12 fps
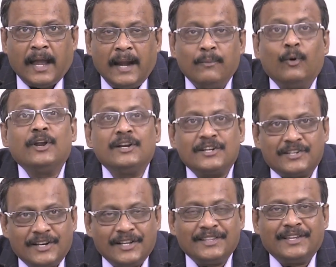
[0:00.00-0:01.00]
And more
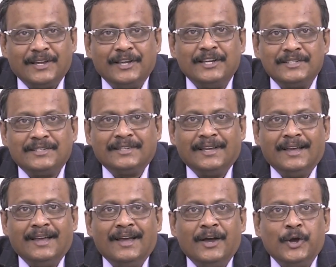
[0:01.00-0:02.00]
interesting thing is,
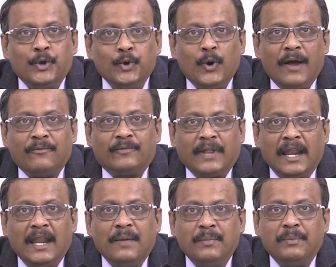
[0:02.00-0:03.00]
you have
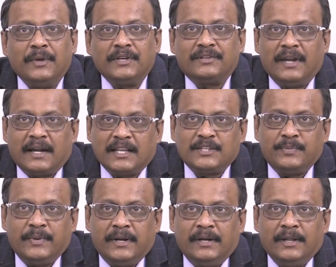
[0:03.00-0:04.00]
10 Mbps data
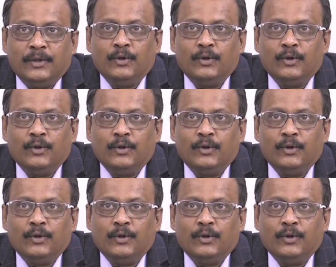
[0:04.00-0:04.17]
speed,